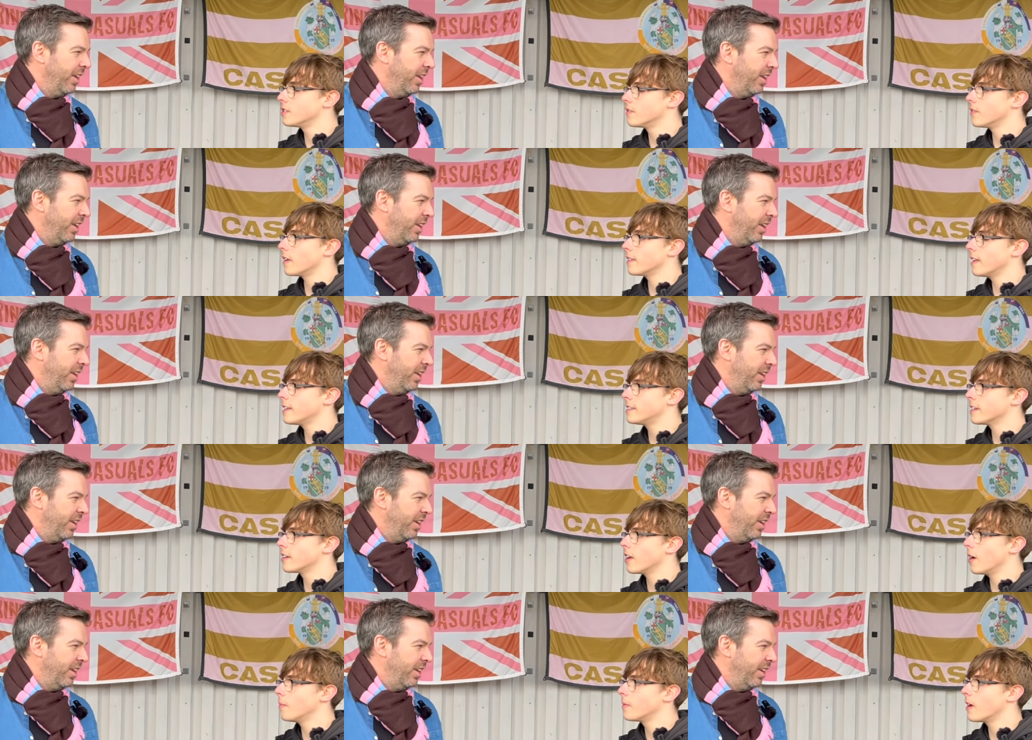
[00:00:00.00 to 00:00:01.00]
Speaker 1: of Athletic
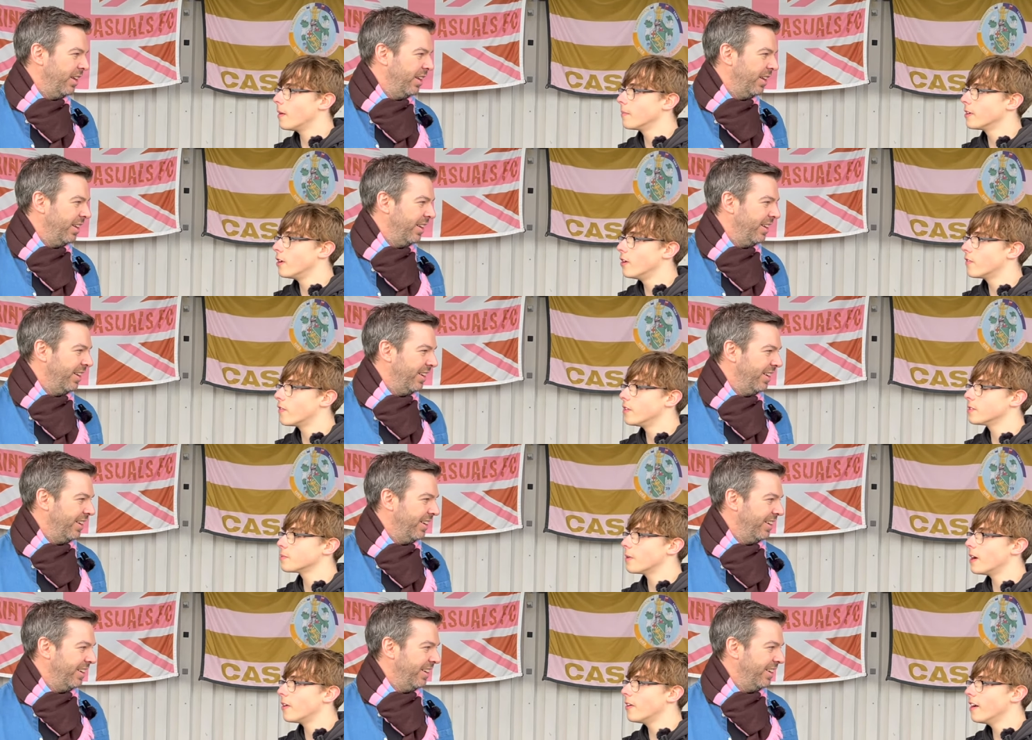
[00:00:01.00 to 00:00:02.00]
Club coming over as
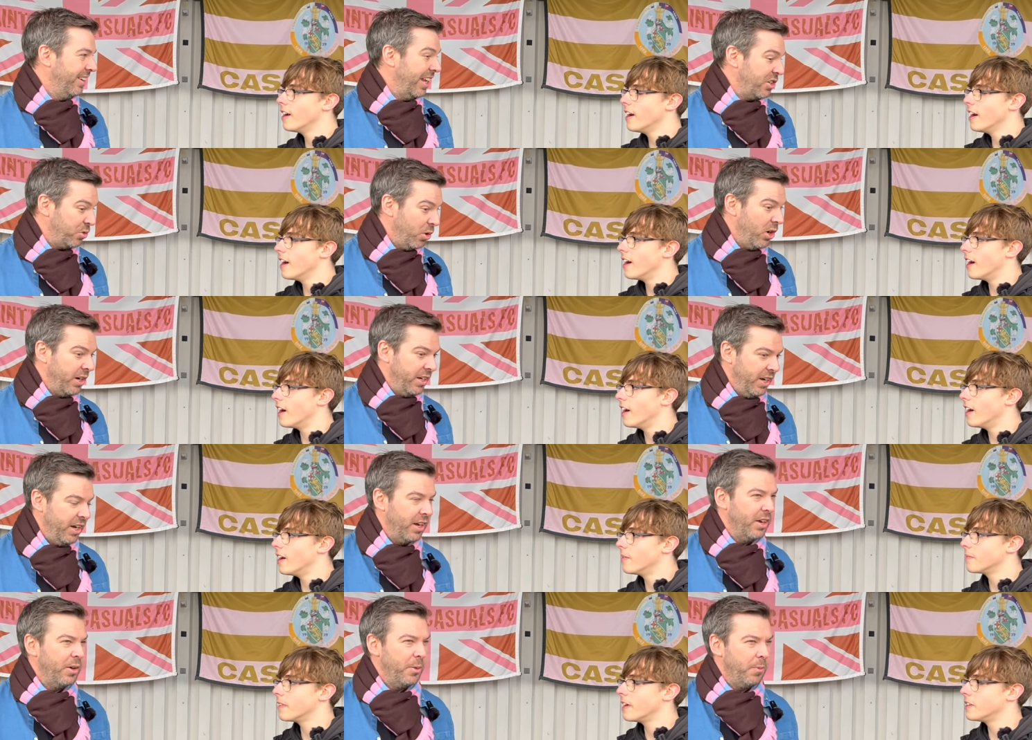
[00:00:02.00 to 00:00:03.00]
well.
Speaker 2: That's right, um, yeah.
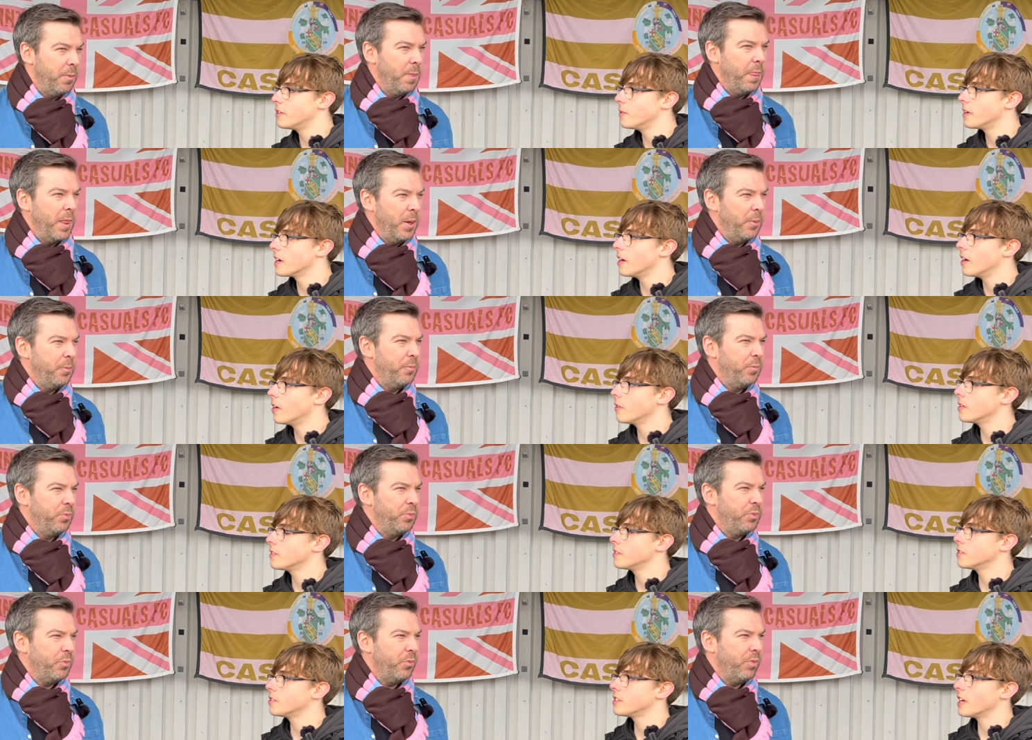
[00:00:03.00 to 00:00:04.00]
They're doing, a,
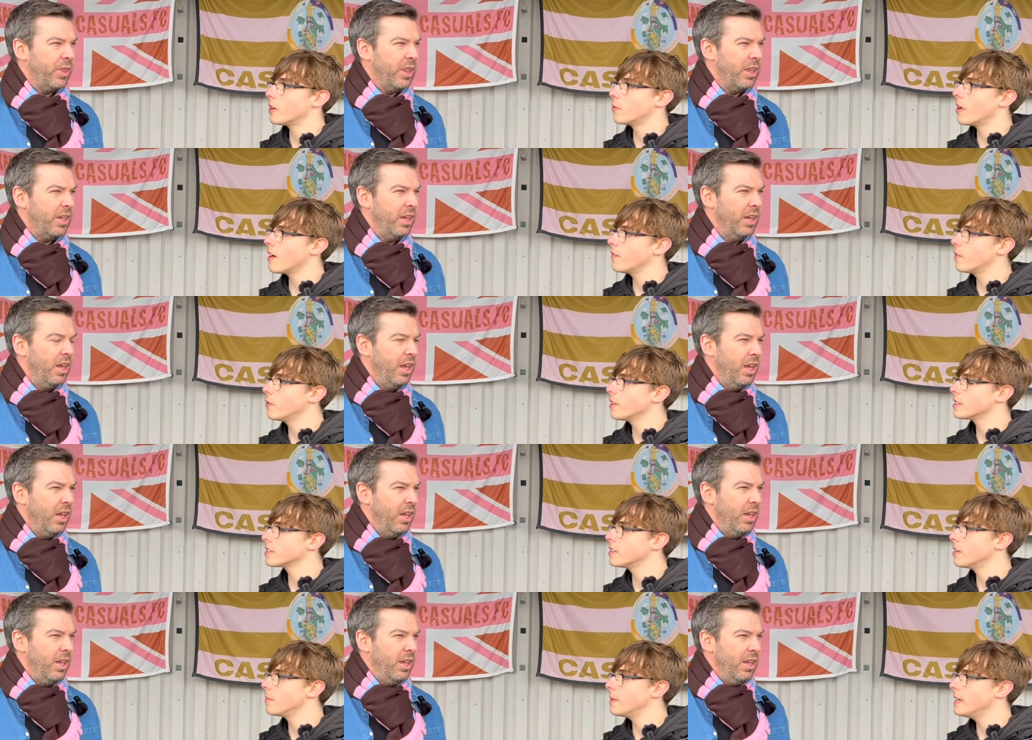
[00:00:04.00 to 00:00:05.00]
did you say a raffle
Speaker 1: there's
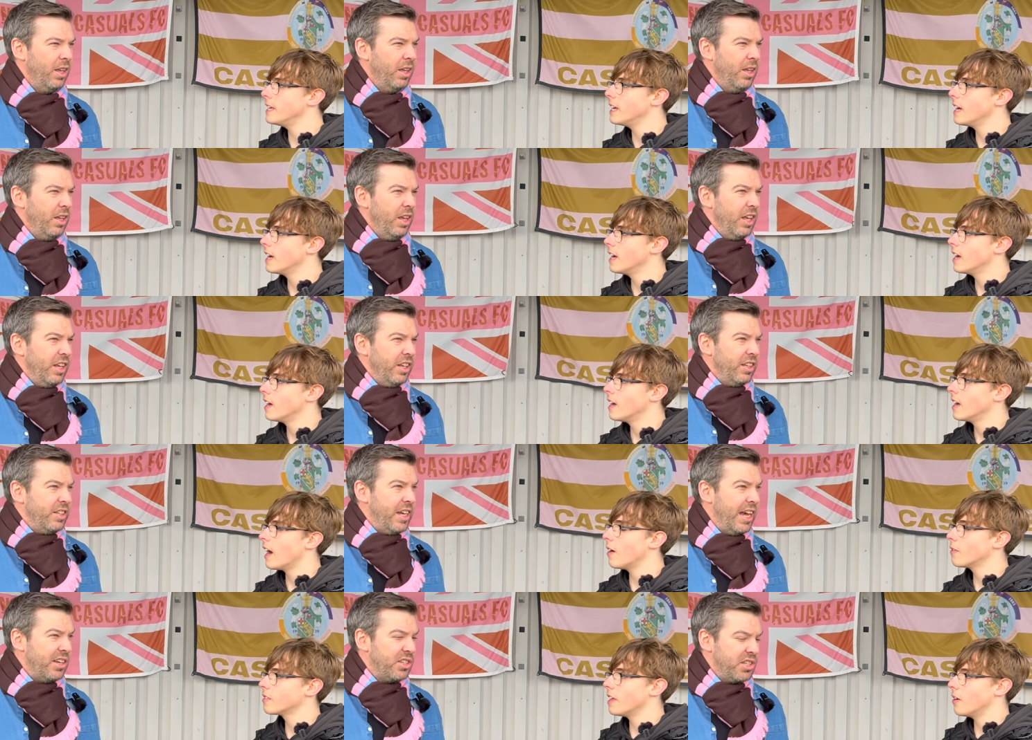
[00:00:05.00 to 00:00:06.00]
going to be?
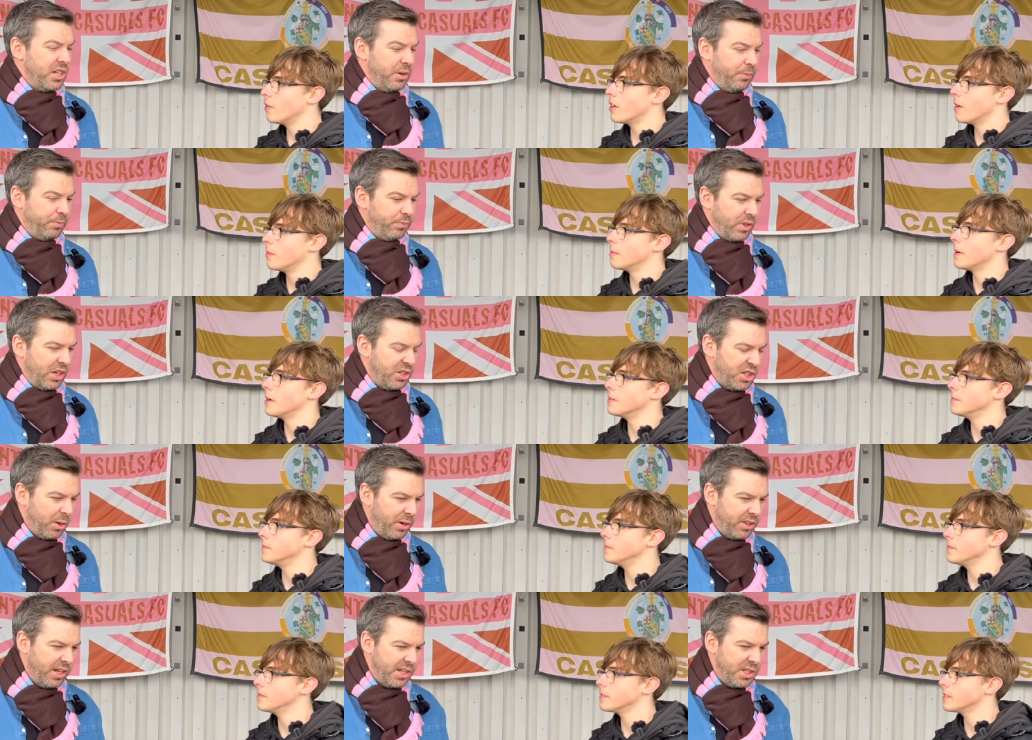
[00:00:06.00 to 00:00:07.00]
How yes. did that all come about?
Speaker 2: So
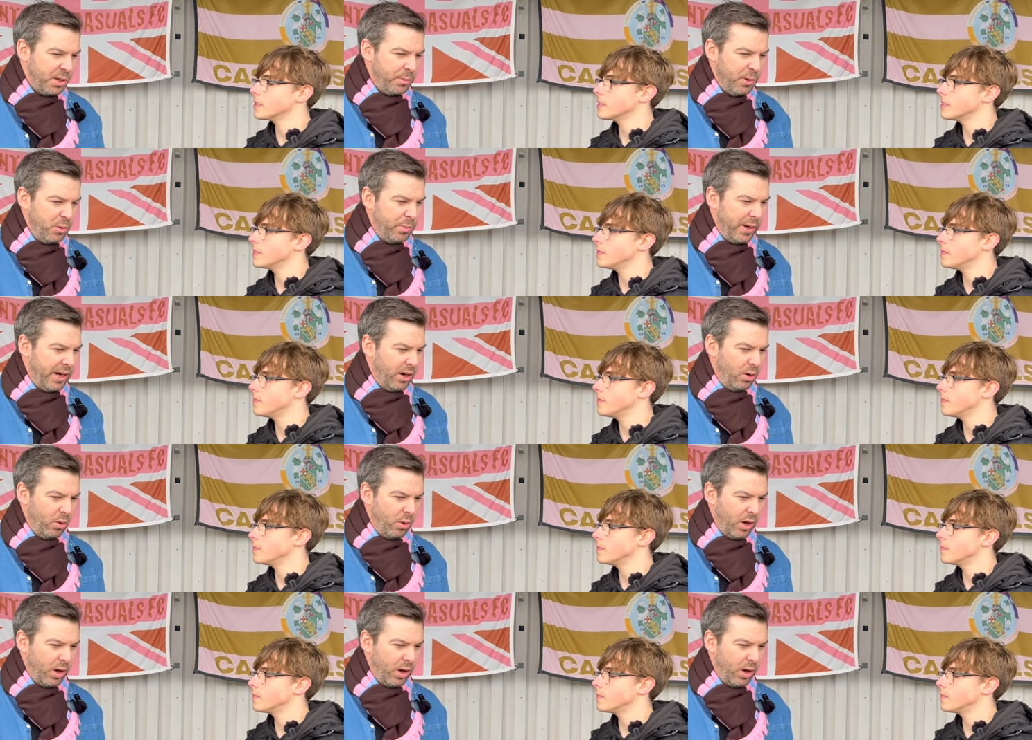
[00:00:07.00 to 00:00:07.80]
Athletic Bilbao,